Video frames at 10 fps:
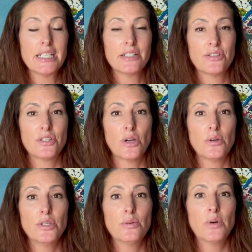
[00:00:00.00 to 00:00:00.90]
So
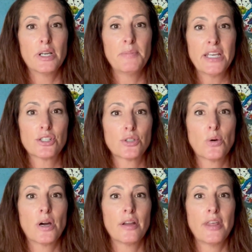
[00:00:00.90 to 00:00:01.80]
you want to make
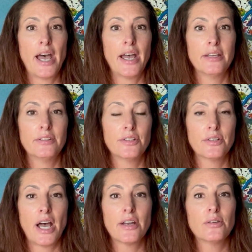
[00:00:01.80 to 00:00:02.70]
sure that you're
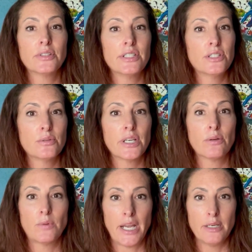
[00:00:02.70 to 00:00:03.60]
not only
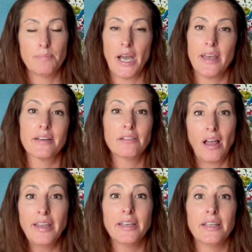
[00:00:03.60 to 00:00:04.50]
doing right by the
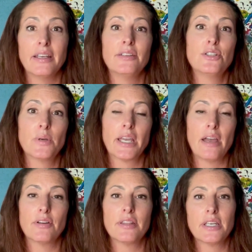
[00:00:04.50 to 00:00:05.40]
client and doing
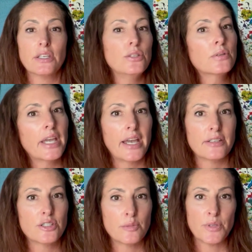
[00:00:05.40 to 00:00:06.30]
everything you can
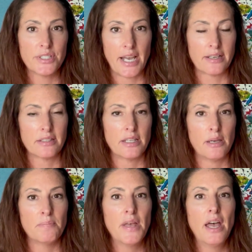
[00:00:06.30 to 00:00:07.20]
to protect
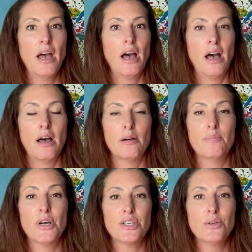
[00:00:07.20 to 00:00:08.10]
them,
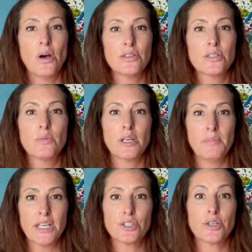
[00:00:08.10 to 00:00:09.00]
but you also want to
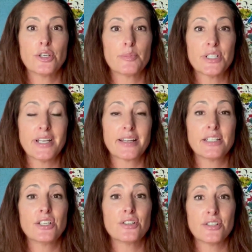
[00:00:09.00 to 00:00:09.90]
make sure you're
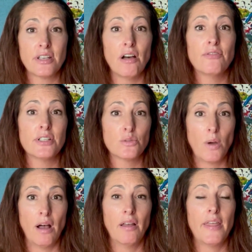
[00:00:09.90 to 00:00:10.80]
protecting yourself as
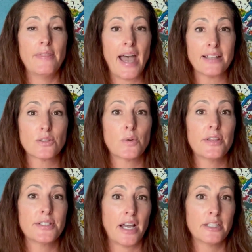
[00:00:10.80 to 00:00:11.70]
well. And that's where
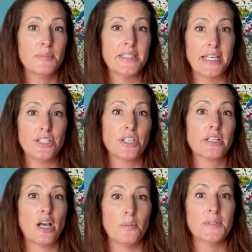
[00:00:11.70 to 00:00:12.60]
the documentation
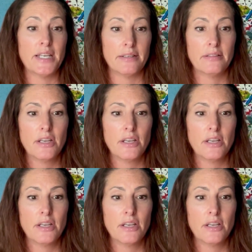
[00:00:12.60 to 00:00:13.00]
comes in.